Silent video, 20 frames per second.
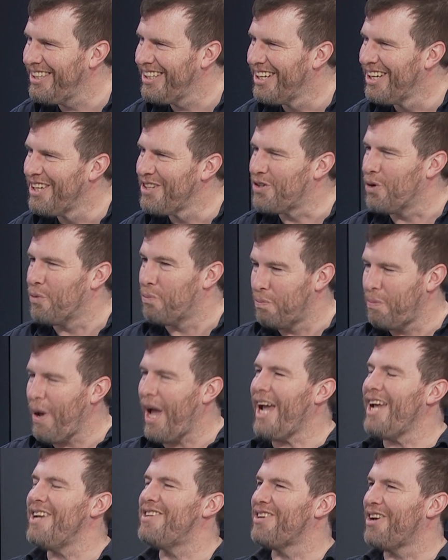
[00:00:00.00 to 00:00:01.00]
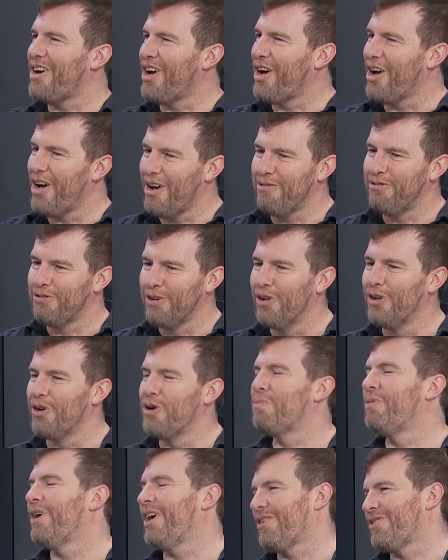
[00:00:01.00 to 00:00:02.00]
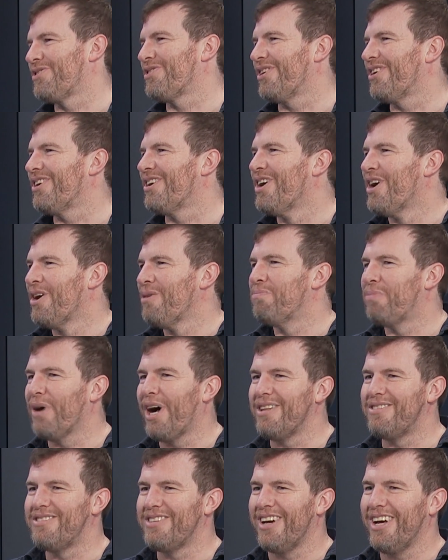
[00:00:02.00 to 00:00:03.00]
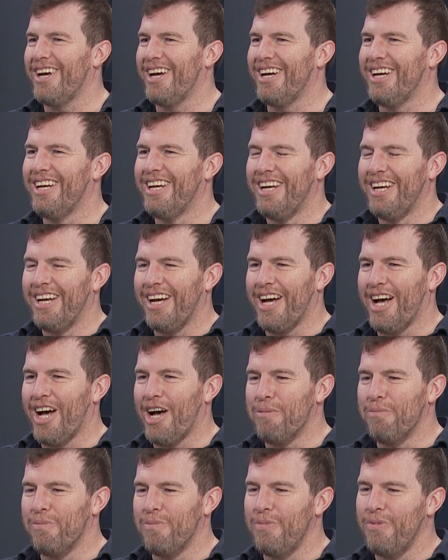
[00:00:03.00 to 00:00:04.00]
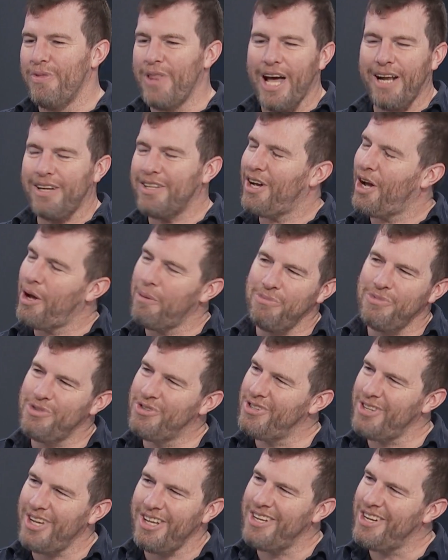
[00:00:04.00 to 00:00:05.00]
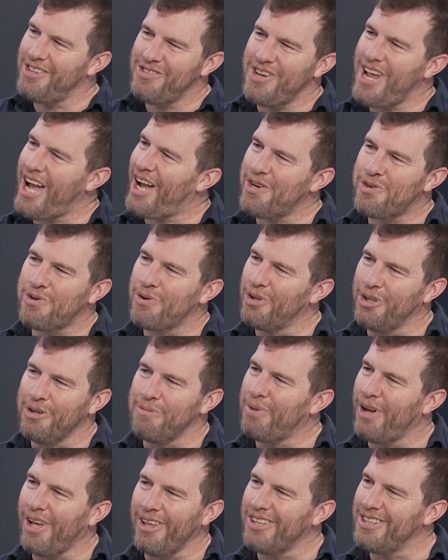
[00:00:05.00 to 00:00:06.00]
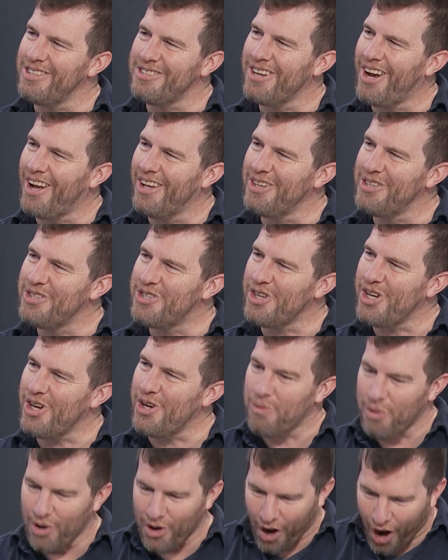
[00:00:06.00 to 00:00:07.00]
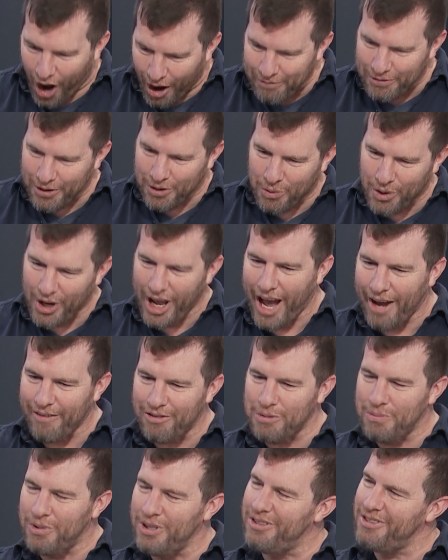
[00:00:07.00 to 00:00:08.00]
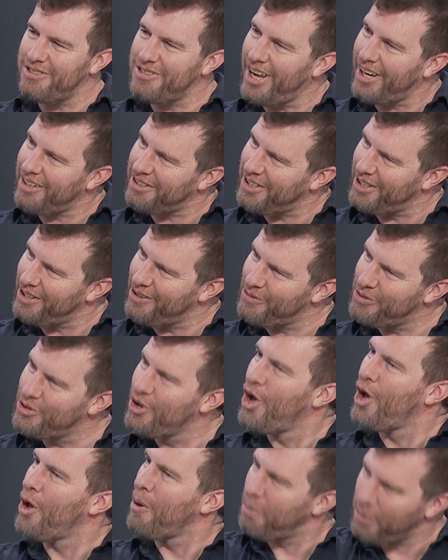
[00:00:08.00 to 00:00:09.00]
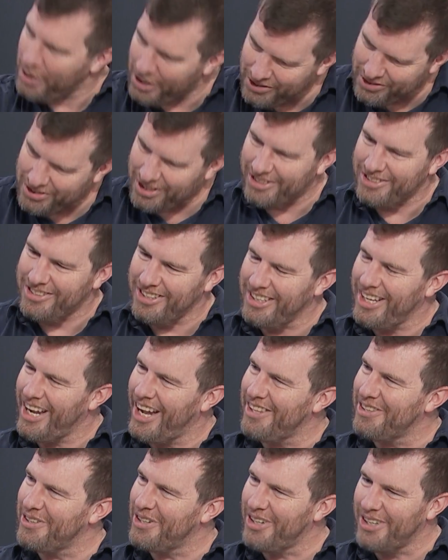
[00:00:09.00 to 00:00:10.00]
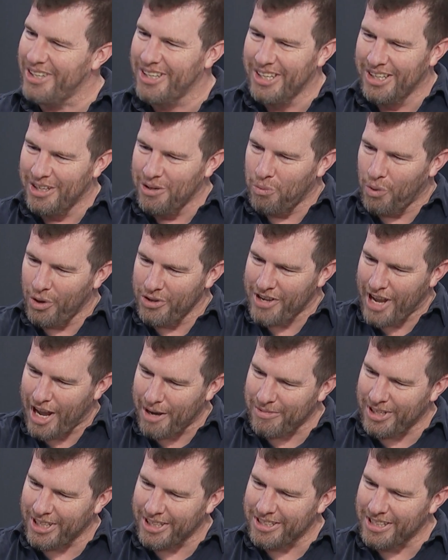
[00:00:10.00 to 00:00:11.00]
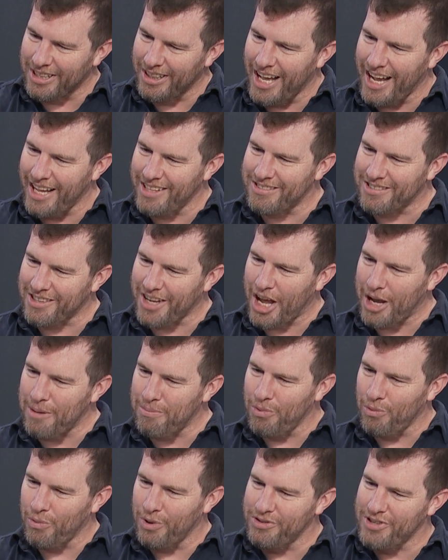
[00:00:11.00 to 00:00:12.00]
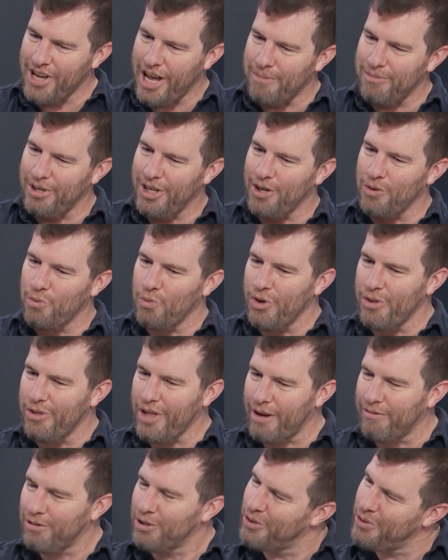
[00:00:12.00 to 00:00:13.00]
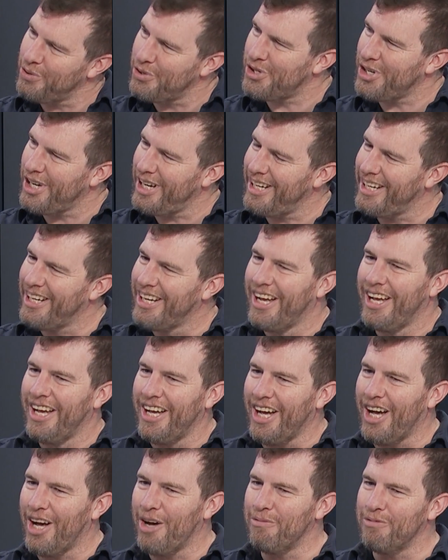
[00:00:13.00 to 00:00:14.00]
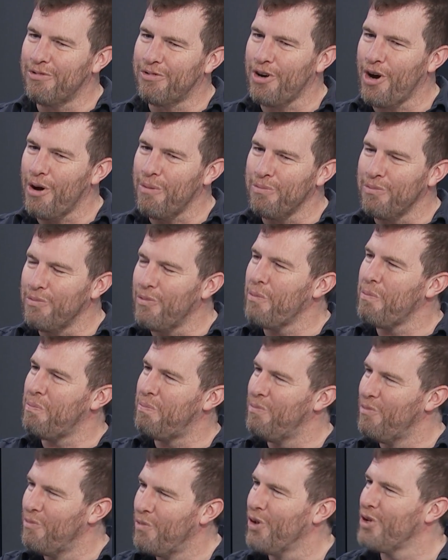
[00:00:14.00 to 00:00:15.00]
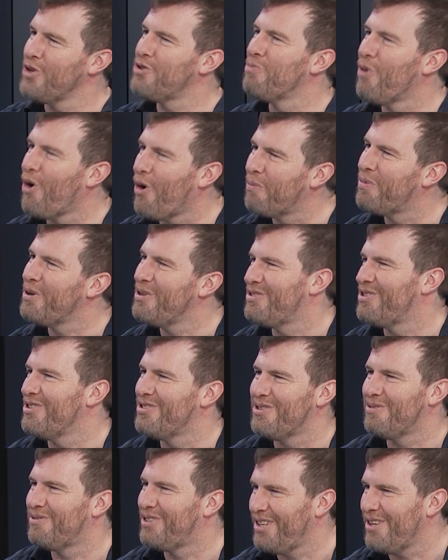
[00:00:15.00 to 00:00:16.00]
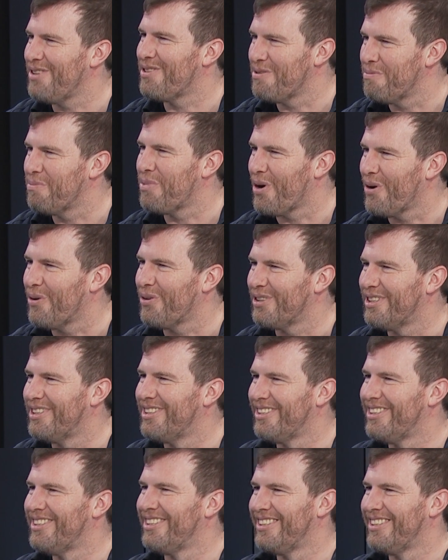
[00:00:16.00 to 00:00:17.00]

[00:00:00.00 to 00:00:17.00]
mm. to paint a fuller picture. But uh, um, that comes and is natural in paleontology, yeah. where often we have to be detectives piecing together what's happening in the landscape, what's happening with evolution um, from really small pieces of teeth and bone. Yeah.